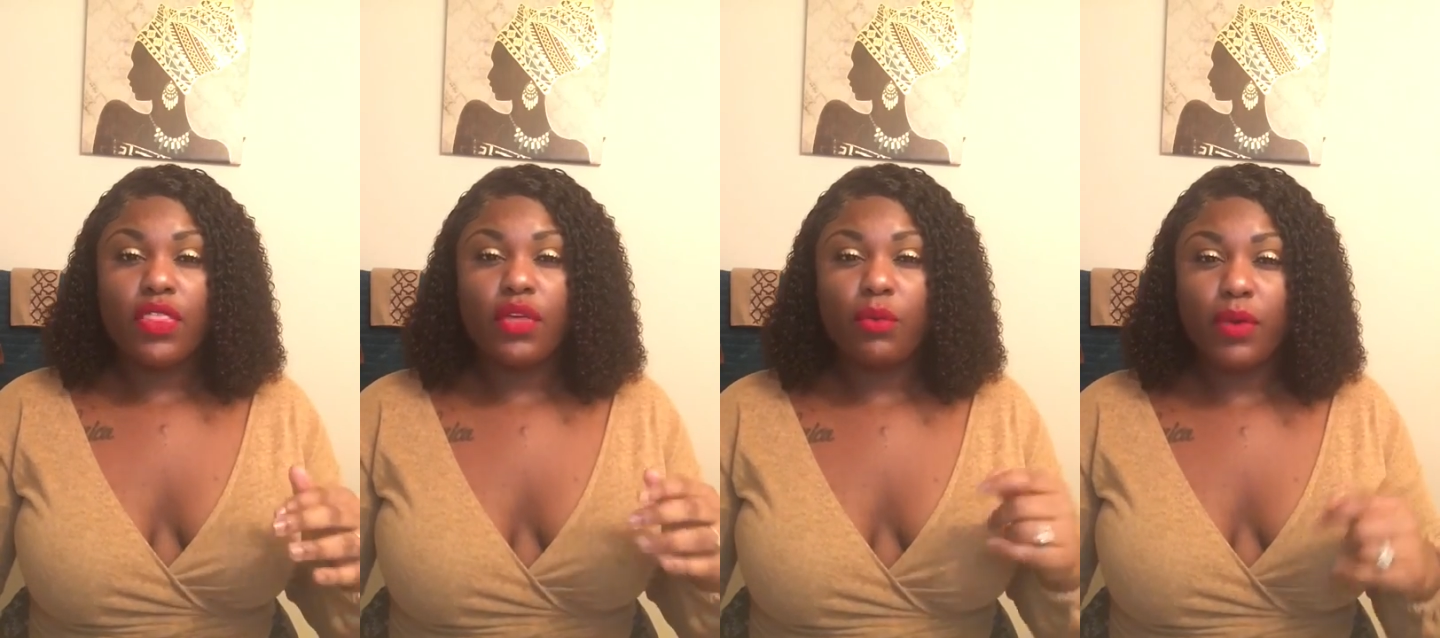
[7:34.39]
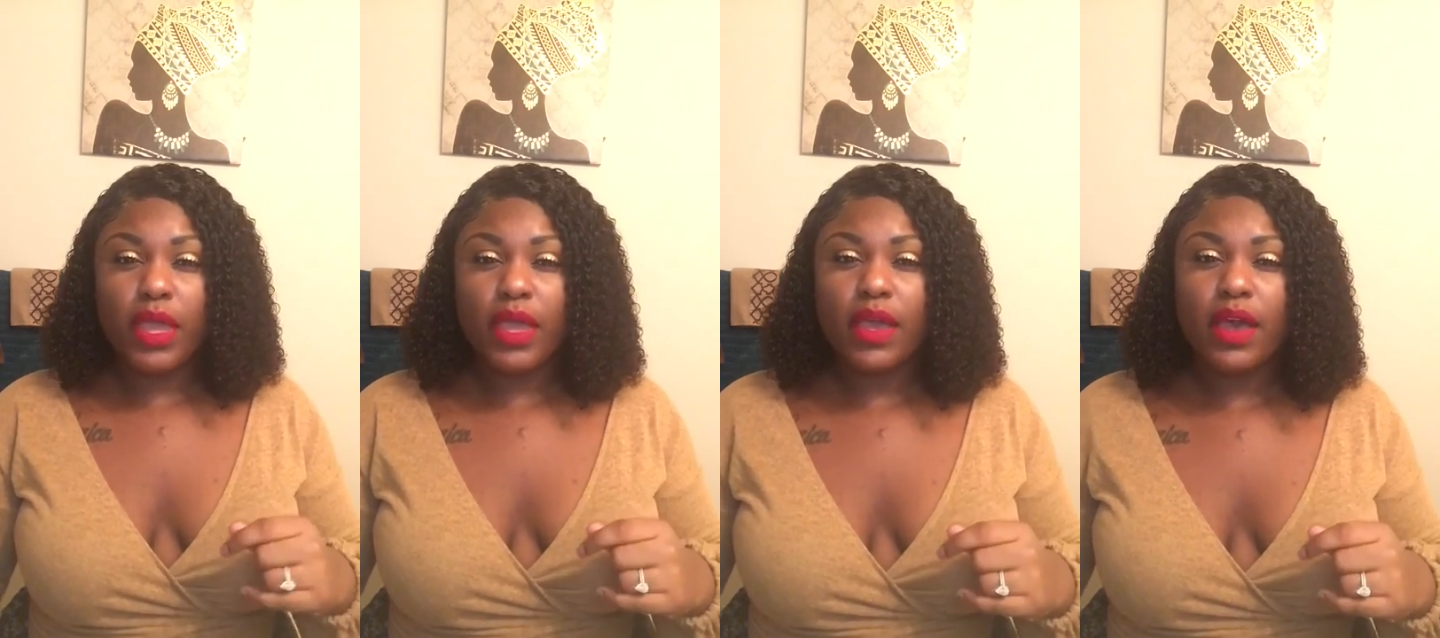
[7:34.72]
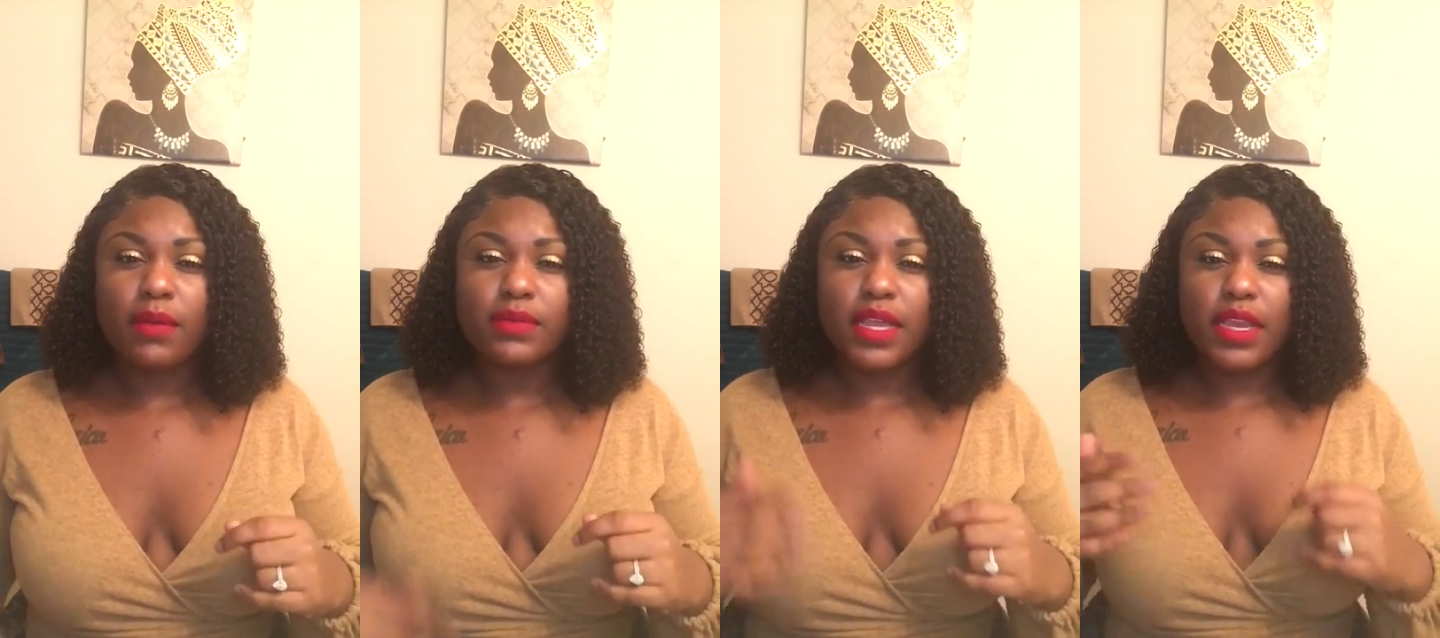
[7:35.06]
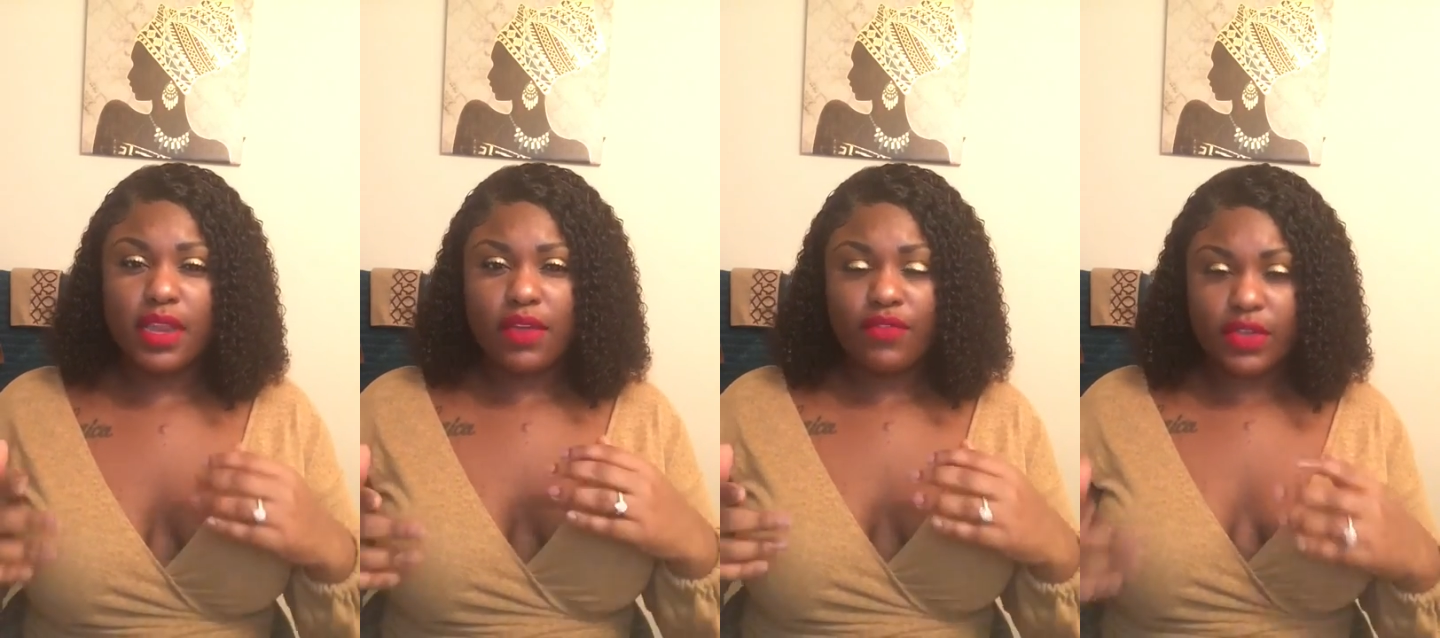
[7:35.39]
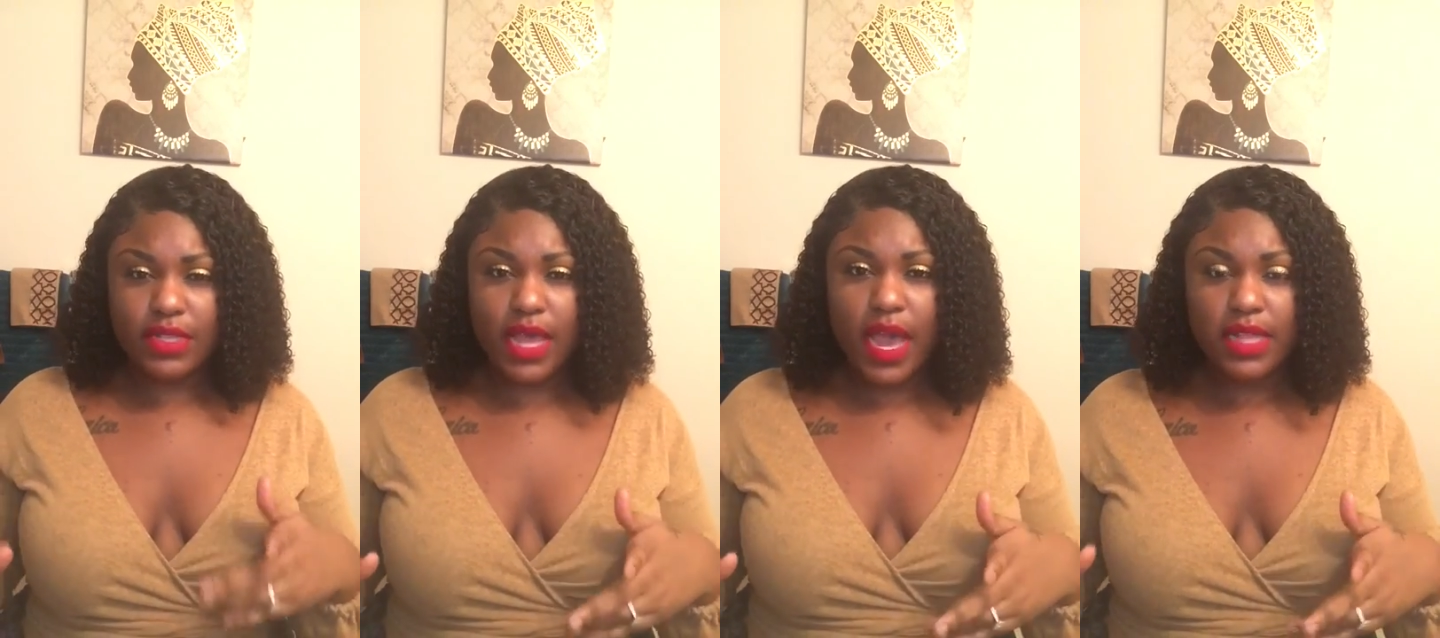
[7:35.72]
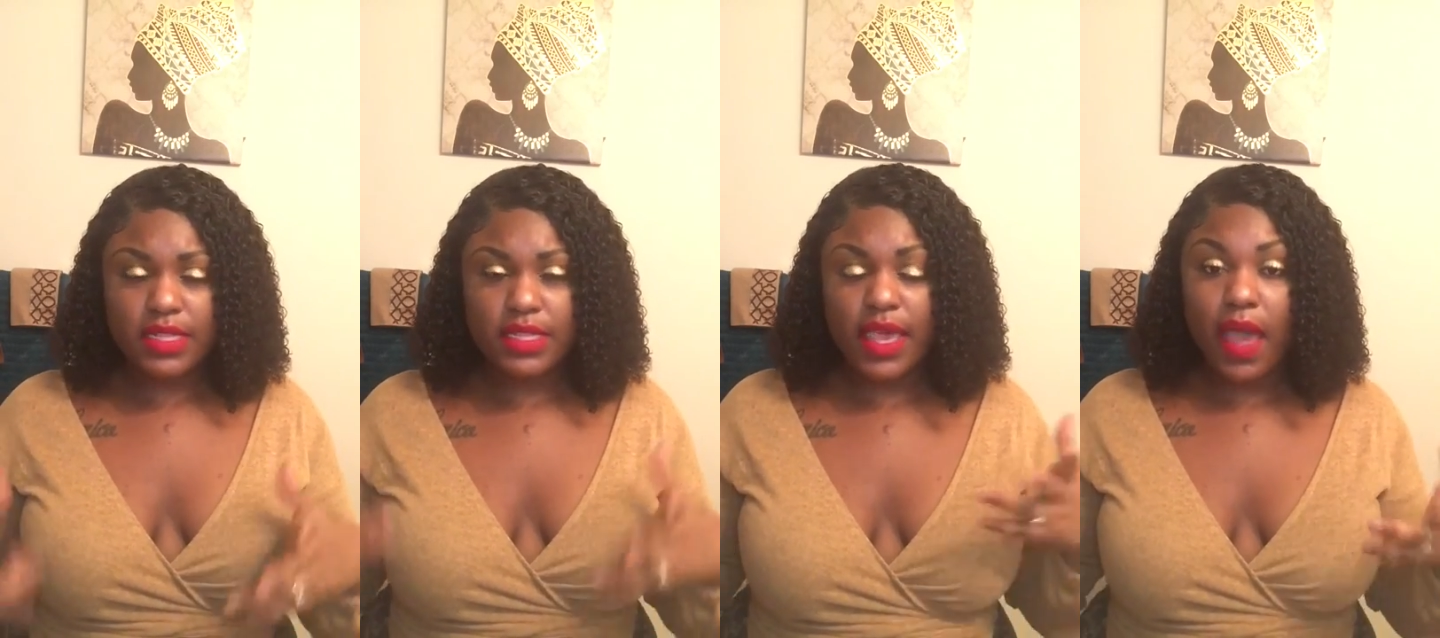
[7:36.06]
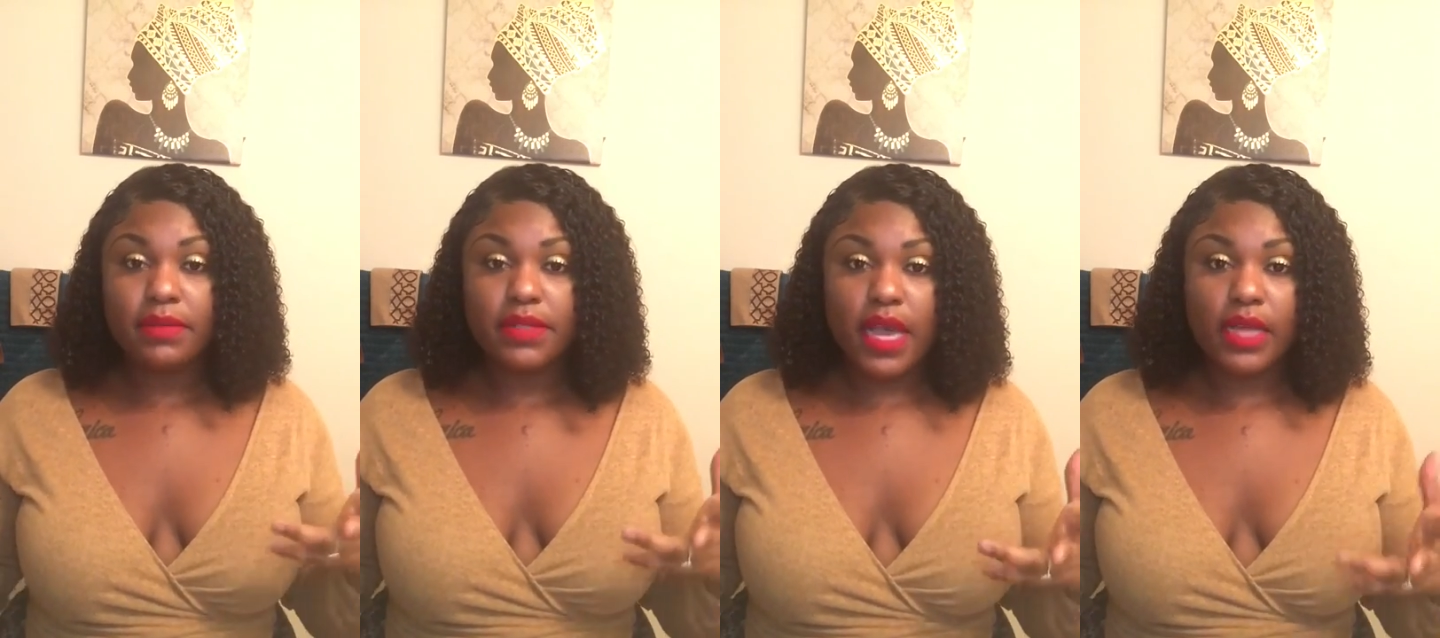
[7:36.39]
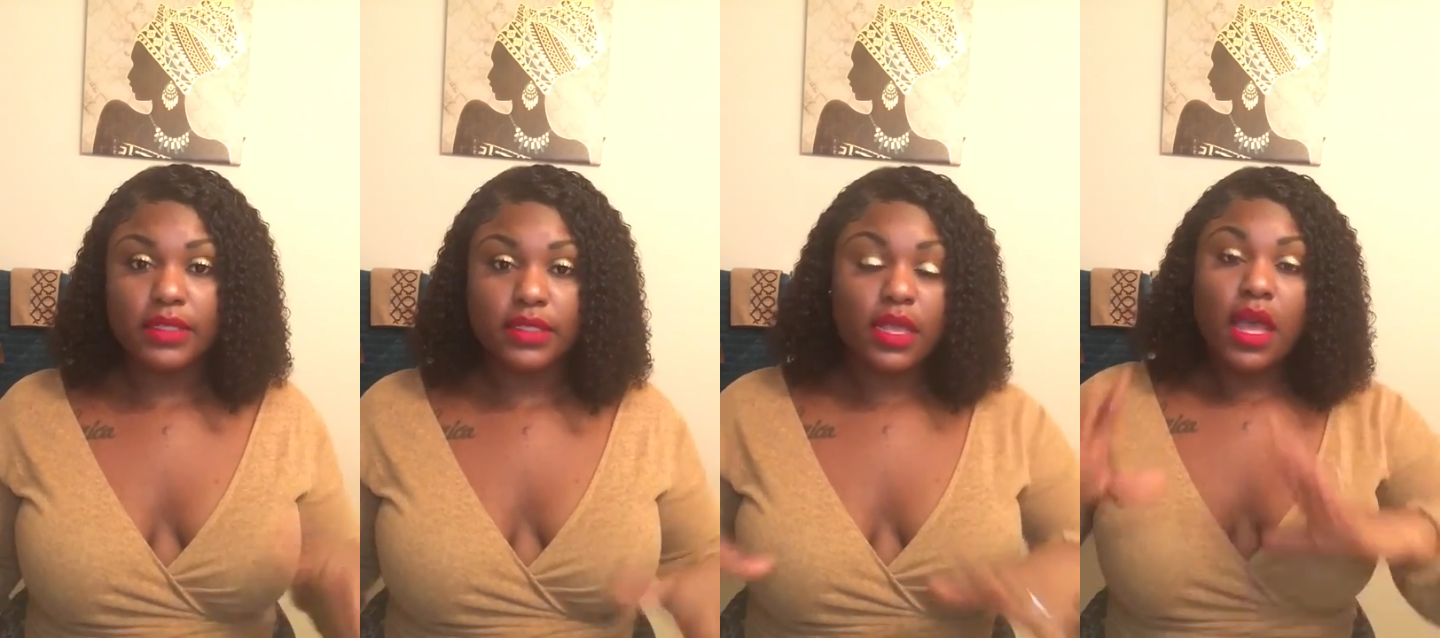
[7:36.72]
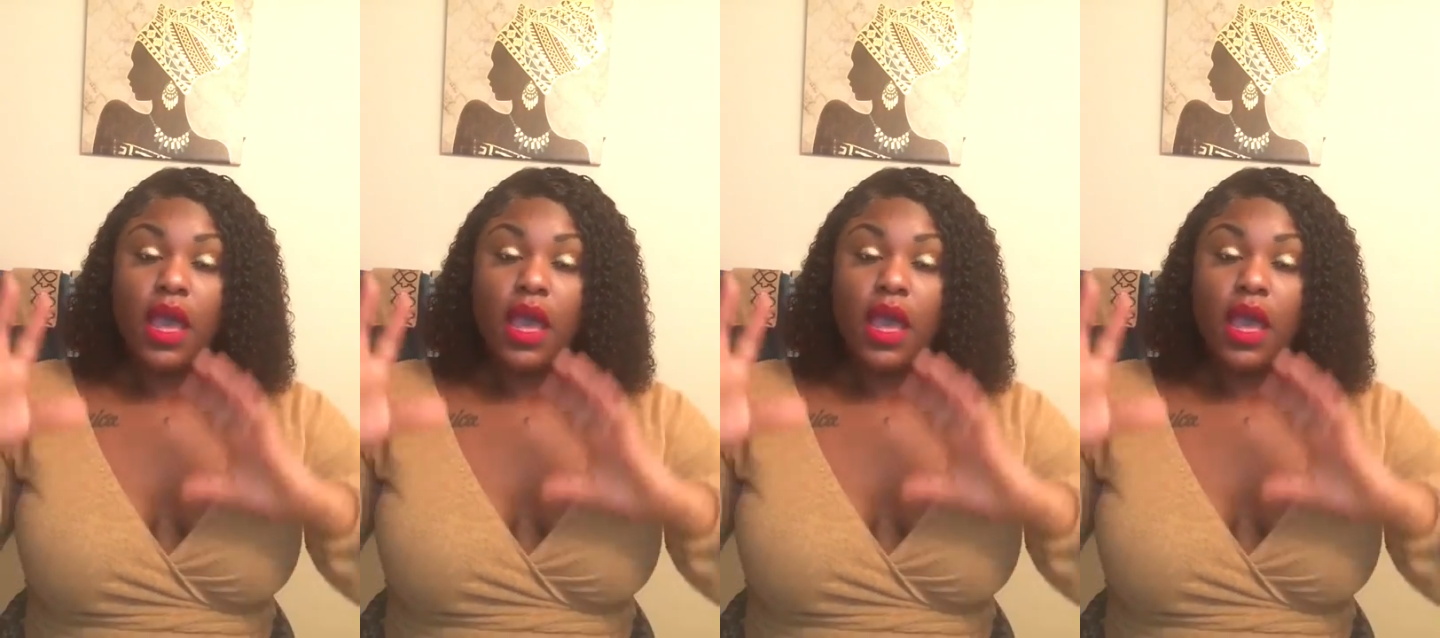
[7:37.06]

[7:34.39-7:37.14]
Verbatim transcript: the wig comes in different sizes, cap sizes.